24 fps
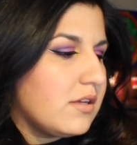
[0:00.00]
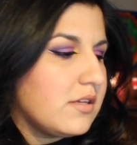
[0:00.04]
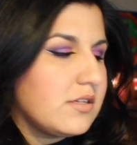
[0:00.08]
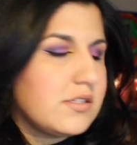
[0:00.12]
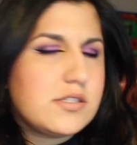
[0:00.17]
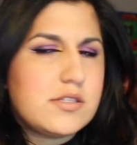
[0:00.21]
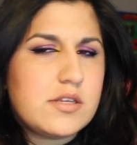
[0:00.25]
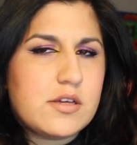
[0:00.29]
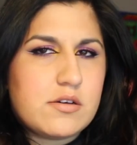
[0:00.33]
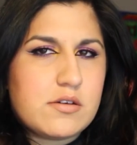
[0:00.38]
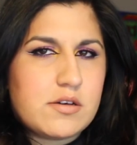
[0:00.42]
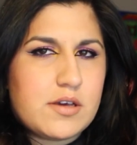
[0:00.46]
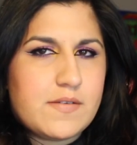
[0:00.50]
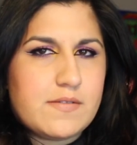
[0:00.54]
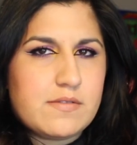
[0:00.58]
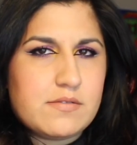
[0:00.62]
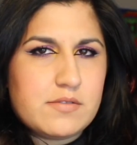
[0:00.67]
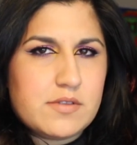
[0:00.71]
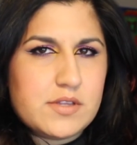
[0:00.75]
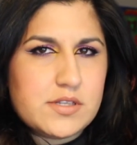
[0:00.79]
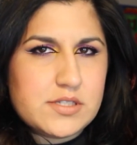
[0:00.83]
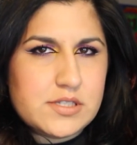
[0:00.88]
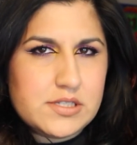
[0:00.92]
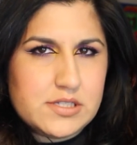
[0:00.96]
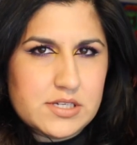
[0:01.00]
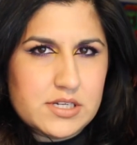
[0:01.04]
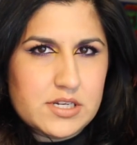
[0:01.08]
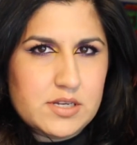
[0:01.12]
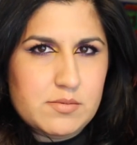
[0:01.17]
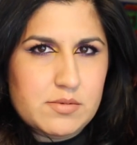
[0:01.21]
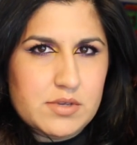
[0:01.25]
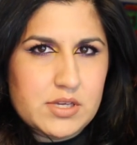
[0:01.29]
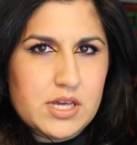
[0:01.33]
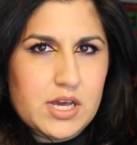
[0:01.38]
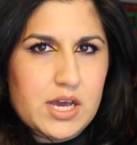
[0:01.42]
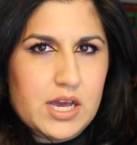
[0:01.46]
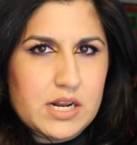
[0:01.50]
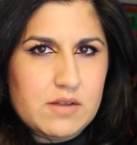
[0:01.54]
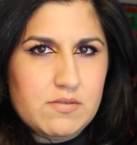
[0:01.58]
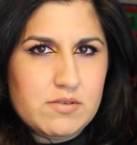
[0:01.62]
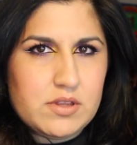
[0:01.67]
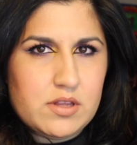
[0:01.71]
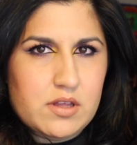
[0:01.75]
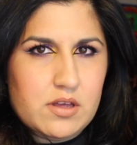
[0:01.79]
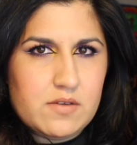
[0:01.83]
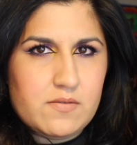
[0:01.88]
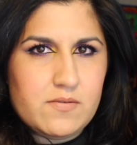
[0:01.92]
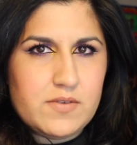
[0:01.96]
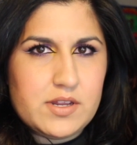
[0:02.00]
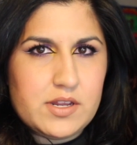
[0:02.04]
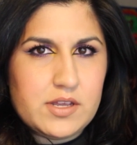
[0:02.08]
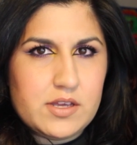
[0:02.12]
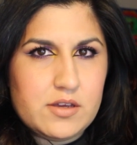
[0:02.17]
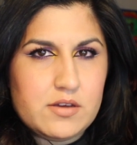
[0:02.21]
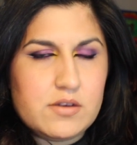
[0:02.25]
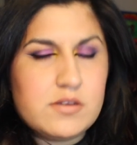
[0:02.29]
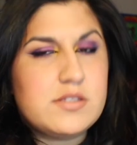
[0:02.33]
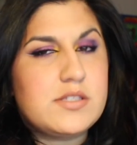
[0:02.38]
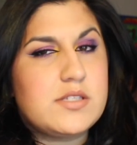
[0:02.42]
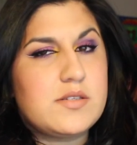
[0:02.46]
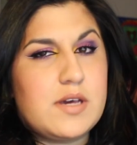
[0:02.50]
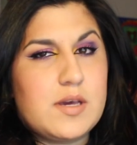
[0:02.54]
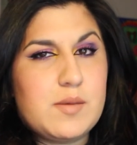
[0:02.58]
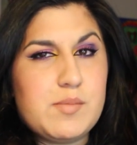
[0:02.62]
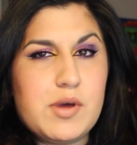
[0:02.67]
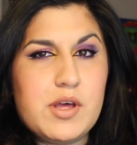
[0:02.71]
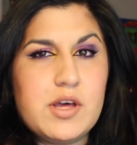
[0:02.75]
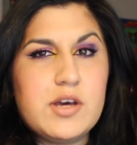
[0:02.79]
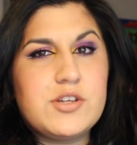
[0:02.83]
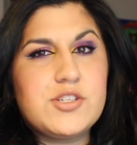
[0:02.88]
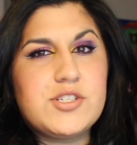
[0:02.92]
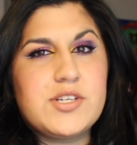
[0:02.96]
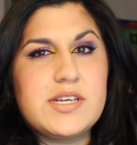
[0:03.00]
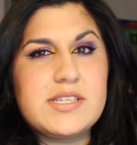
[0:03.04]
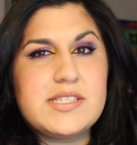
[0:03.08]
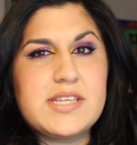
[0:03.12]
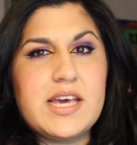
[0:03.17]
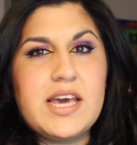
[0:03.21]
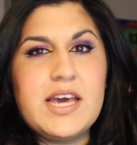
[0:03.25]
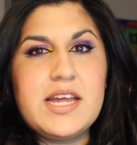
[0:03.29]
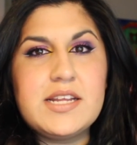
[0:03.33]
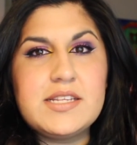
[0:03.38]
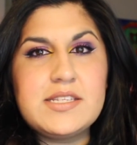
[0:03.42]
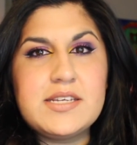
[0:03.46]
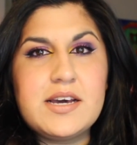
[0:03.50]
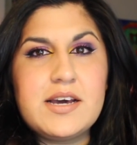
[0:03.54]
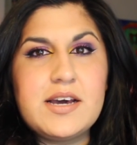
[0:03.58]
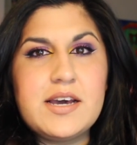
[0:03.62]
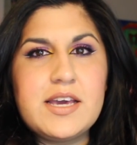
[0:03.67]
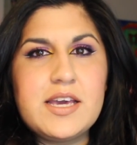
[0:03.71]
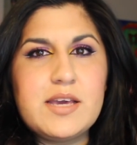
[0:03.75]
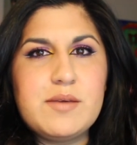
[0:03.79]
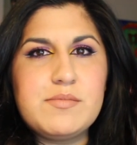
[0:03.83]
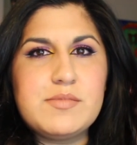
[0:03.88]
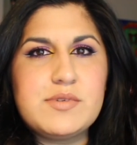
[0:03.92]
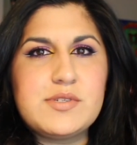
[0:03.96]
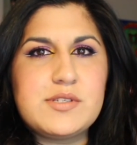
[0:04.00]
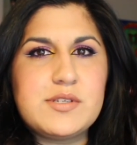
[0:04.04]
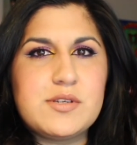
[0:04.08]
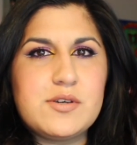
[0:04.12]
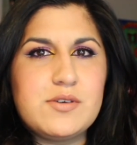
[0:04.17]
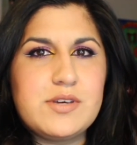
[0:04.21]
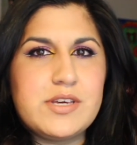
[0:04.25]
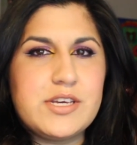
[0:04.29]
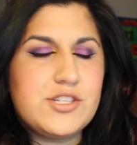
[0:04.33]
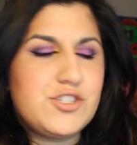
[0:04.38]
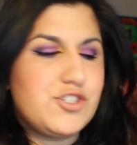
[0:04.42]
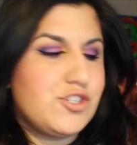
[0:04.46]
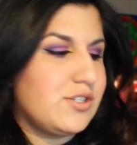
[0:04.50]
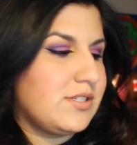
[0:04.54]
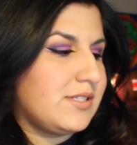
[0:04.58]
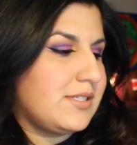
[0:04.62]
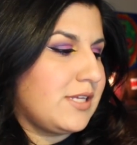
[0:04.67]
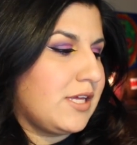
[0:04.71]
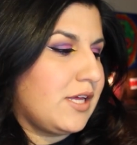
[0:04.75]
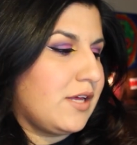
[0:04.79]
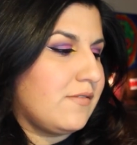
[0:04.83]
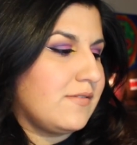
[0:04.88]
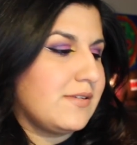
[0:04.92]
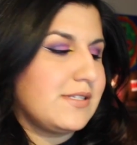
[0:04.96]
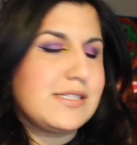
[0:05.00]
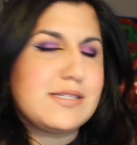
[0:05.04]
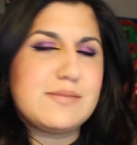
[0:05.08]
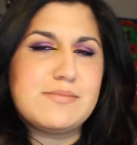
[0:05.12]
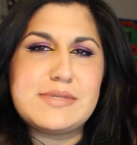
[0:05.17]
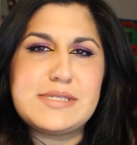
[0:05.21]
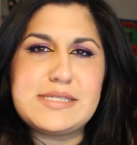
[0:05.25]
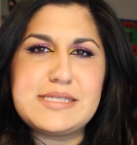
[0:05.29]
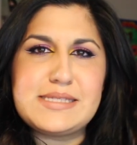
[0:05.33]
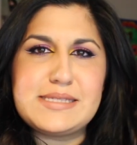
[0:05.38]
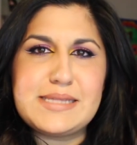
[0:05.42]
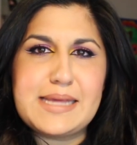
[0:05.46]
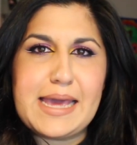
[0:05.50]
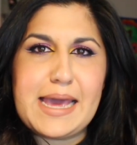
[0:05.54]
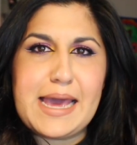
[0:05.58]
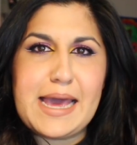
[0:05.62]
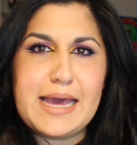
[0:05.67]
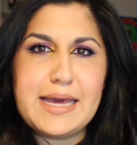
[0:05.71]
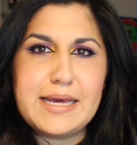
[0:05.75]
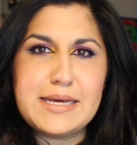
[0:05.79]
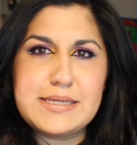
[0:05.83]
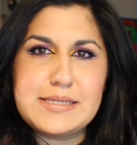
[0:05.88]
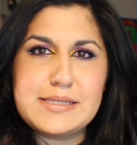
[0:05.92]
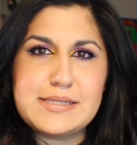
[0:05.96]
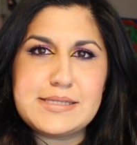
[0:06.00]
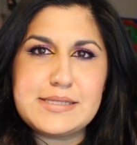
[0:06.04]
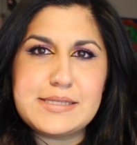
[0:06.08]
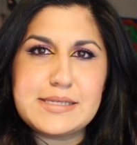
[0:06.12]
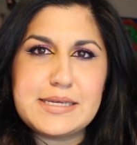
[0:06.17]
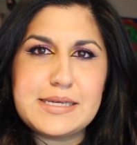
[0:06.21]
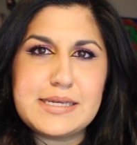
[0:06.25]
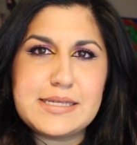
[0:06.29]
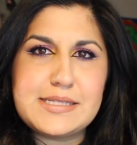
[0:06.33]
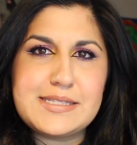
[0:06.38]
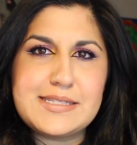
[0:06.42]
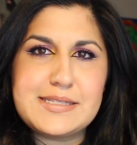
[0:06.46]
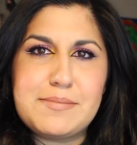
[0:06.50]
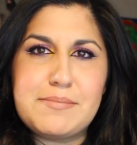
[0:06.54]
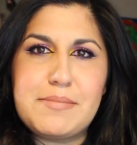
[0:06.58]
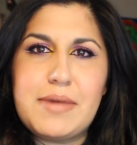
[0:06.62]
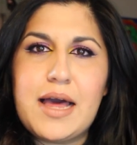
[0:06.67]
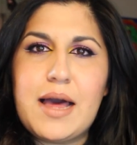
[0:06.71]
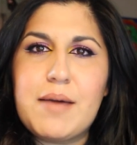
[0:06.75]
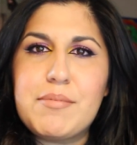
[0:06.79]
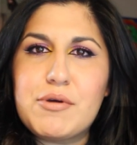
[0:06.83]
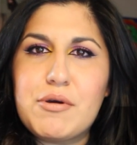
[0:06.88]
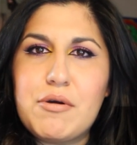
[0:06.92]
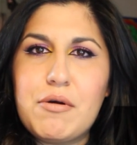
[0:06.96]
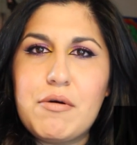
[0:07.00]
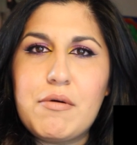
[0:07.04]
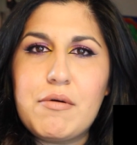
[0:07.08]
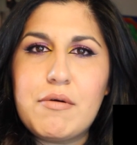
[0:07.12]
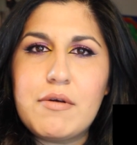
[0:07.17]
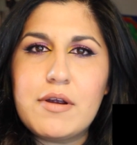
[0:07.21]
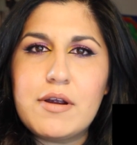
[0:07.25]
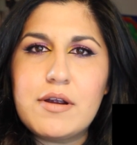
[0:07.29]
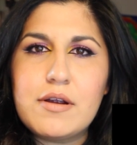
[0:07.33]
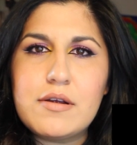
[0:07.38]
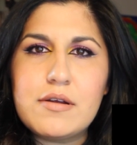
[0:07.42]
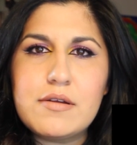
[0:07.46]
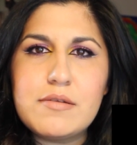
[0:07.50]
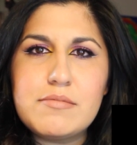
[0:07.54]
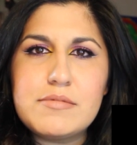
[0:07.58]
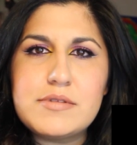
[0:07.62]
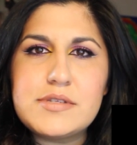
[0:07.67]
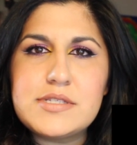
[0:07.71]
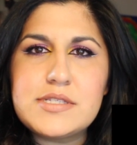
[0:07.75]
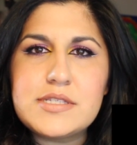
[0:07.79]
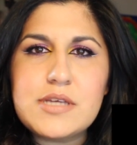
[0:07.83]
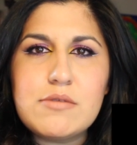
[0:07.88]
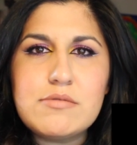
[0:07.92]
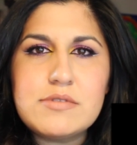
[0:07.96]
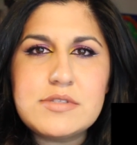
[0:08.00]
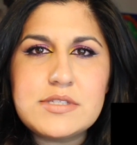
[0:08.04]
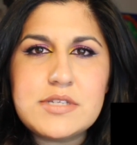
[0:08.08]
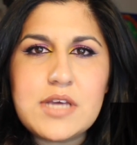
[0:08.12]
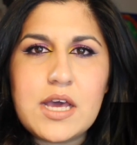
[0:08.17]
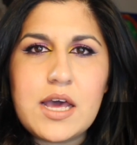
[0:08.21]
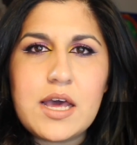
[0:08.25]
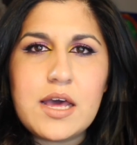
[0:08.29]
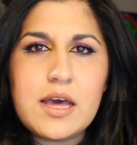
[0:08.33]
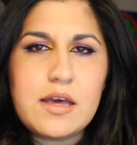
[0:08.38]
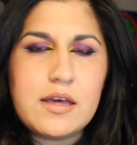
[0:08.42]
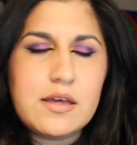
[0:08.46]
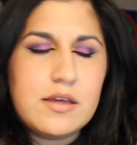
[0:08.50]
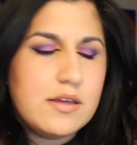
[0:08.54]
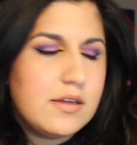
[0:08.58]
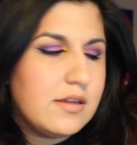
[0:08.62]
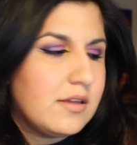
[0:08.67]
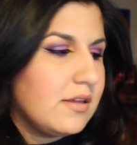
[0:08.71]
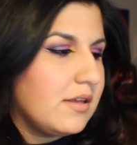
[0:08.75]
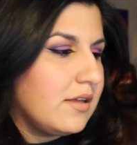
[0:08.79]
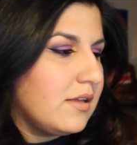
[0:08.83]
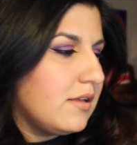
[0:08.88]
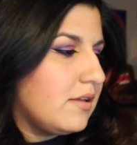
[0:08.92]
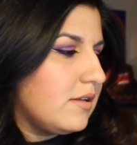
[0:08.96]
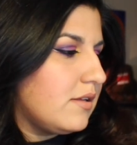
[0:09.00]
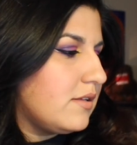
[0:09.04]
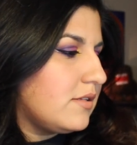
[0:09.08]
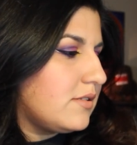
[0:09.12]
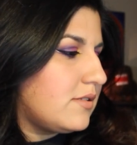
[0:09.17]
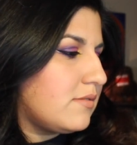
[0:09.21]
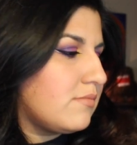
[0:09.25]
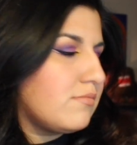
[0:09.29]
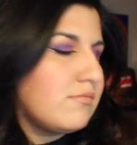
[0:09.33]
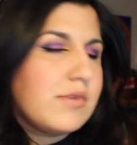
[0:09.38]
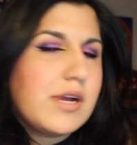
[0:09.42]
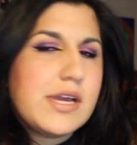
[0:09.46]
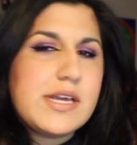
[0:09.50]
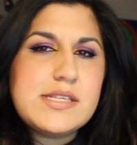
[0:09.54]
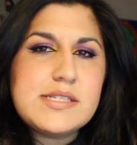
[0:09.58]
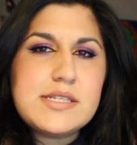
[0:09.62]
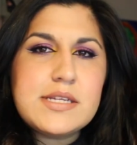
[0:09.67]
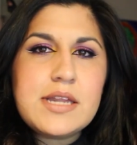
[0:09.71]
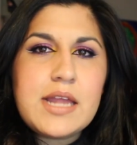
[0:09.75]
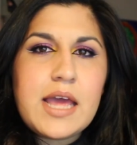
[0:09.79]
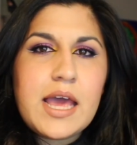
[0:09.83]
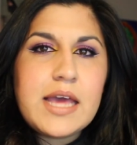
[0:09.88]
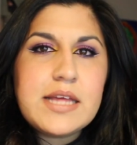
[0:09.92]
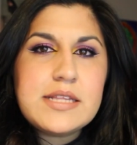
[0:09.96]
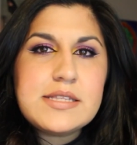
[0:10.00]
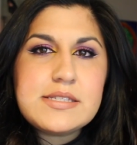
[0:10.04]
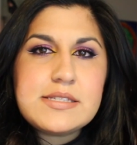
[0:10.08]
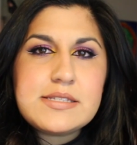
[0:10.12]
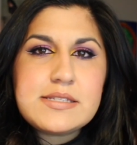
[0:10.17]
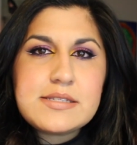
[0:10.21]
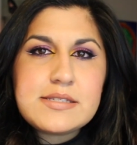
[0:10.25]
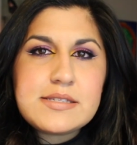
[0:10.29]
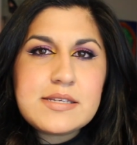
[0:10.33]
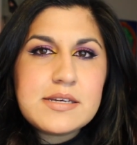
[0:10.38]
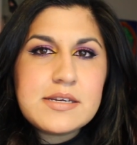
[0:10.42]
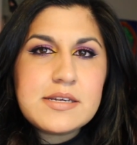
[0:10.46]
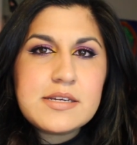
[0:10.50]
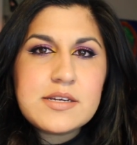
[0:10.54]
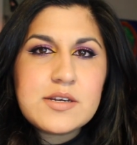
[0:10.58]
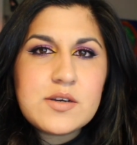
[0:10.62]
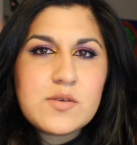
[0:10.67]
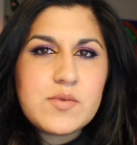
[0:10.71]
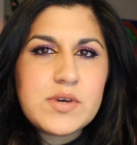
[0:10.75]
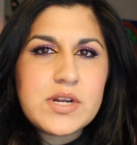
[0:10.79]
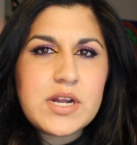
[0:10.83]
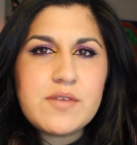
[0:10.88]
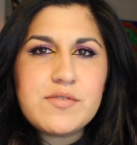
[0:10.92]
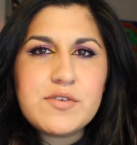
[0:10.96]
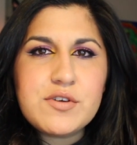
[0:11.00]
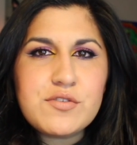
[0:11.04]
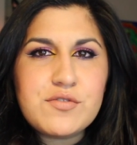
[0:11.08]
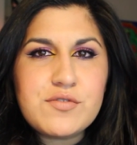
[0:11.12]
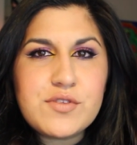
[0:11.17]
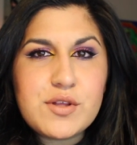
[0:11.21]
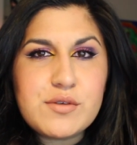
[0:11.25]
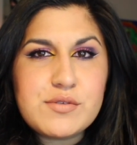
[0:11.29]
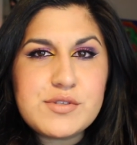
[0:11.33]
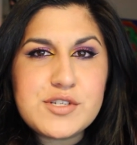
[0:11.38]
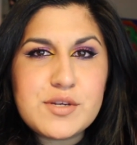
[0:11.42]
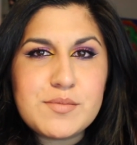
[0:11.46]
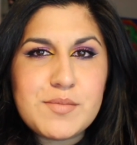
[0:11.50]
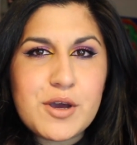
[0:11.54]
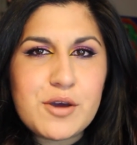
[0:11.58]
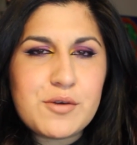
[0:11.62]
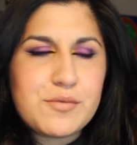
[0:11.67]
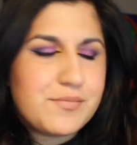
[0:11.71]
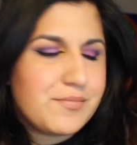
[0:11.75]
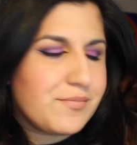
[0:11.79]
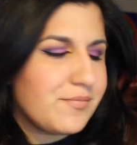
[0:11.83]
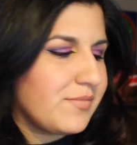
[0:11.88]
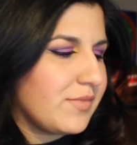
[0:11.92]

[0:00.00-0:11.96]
So if this is going to be kind of a long video, so I apologize ahead of time. So get yourselves some snacks, get some popcorn, soda, some Raisinets, whatever floats your boat.